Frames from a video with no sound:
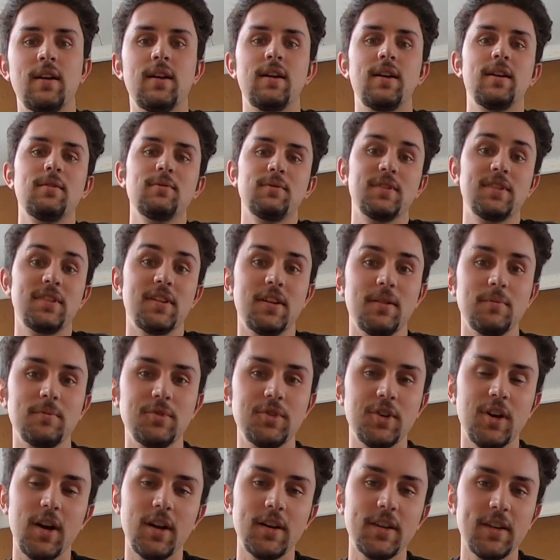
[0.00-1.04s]
Hey, what's up?
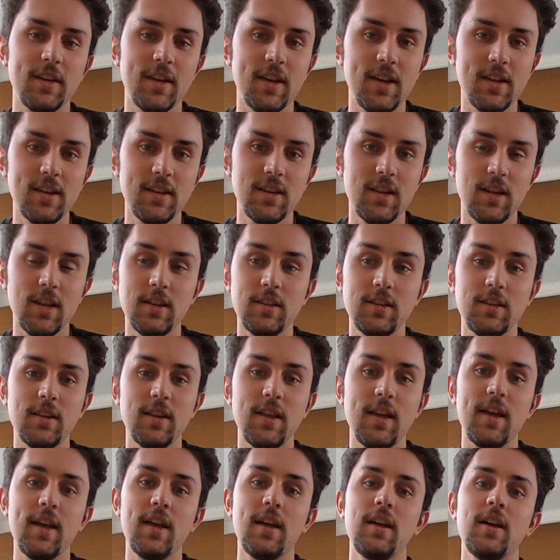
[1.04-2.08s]
John again, and
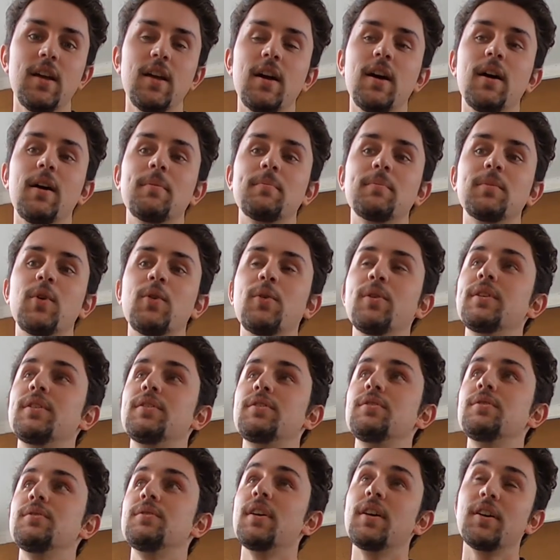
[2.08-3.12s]
today I'm going
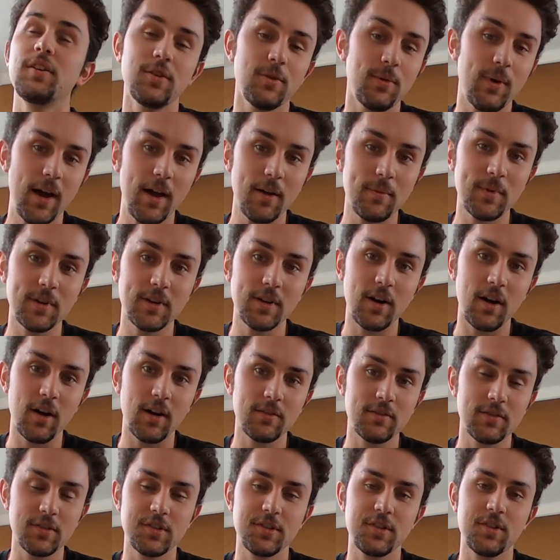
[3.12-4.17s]
to tell you why I've been
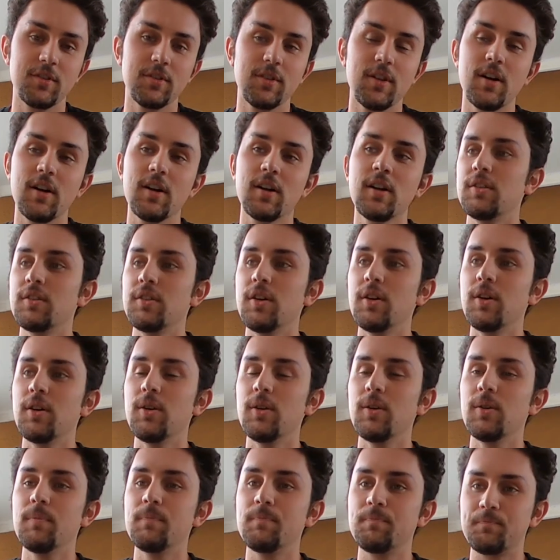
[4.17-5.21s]
gone for so long.
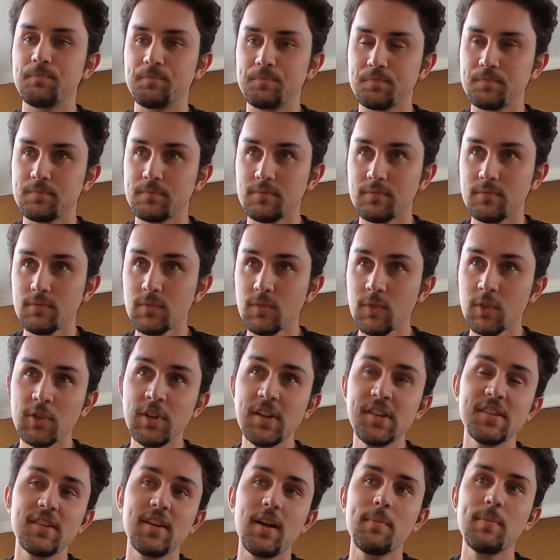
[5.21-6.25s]
So, the
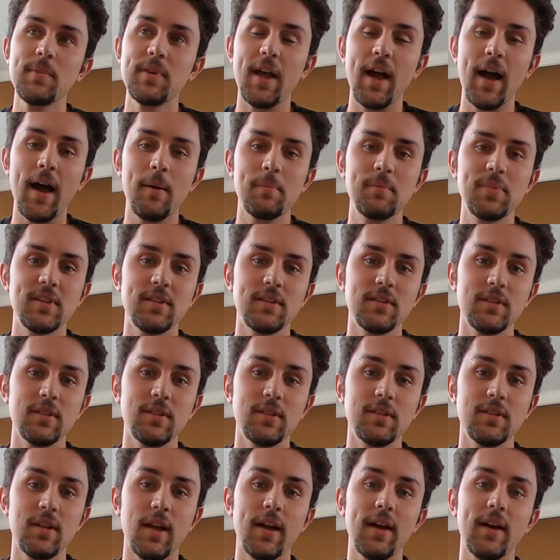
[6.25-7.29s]
reason I've been absent
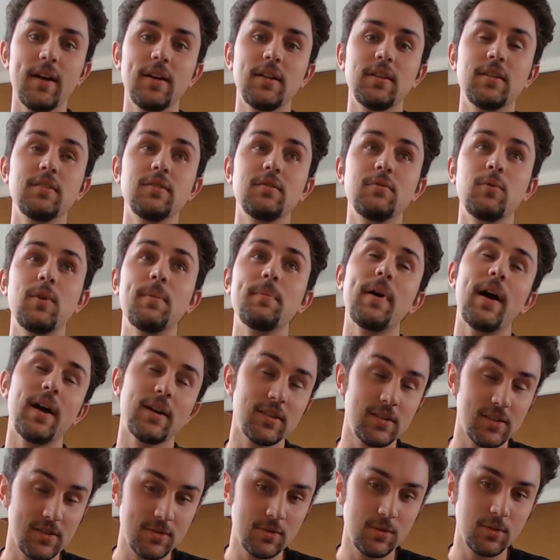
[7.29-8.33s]
is I had went back
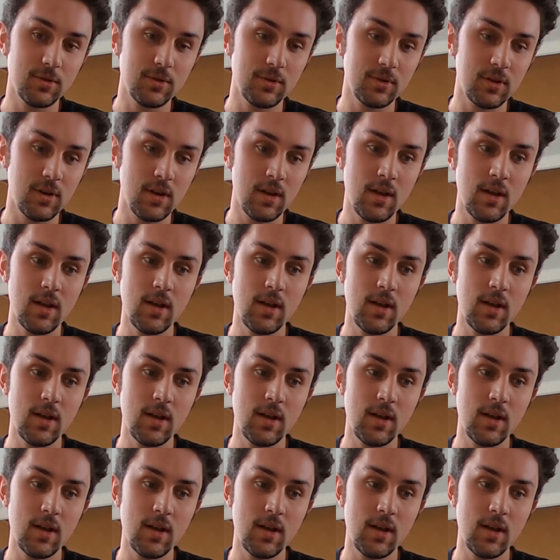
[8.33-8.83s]
to school